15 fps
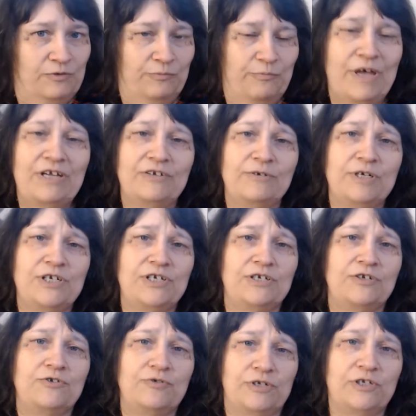
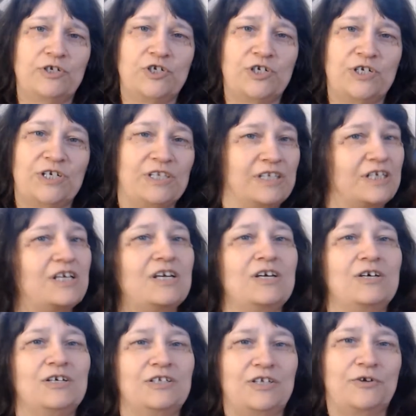Imagination Trilogy,
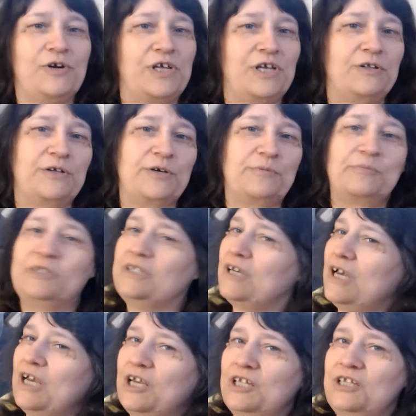Terry Gilliam,
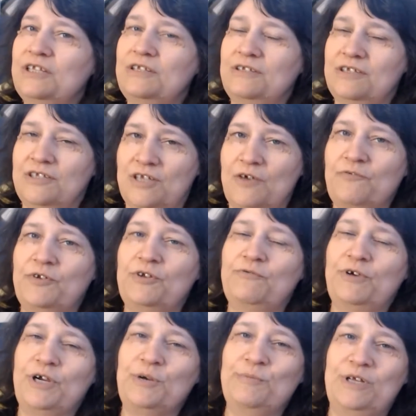definite
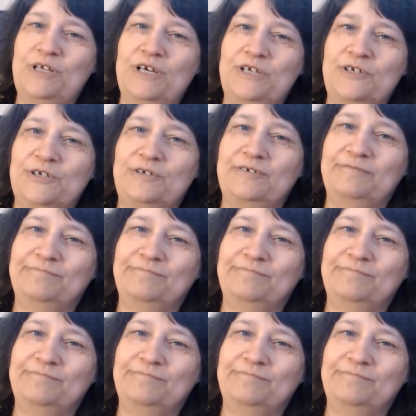recommendation.